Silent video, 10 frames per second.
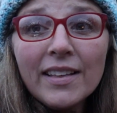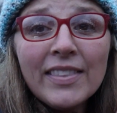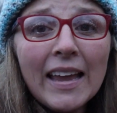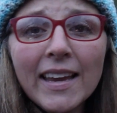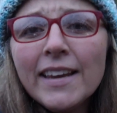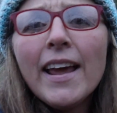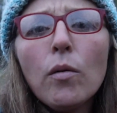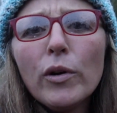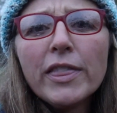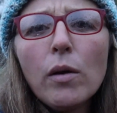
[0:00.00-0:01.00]
they eat
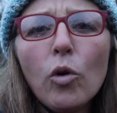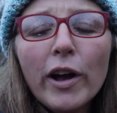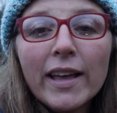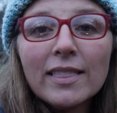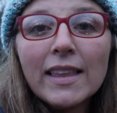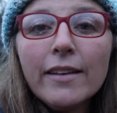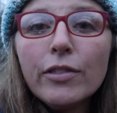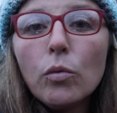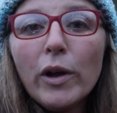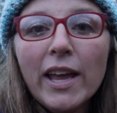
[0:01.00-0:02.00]
down what they want and leave
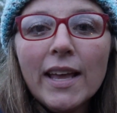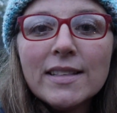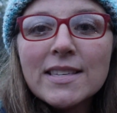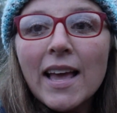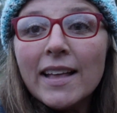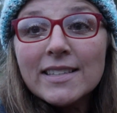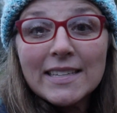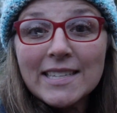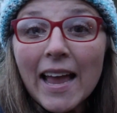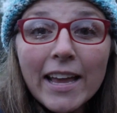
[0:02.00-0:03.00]
the weeds
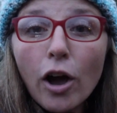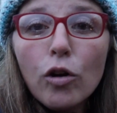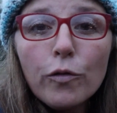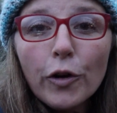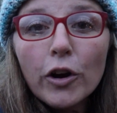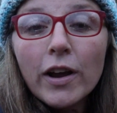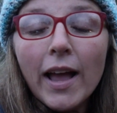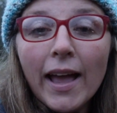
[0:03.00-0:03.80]
to take over,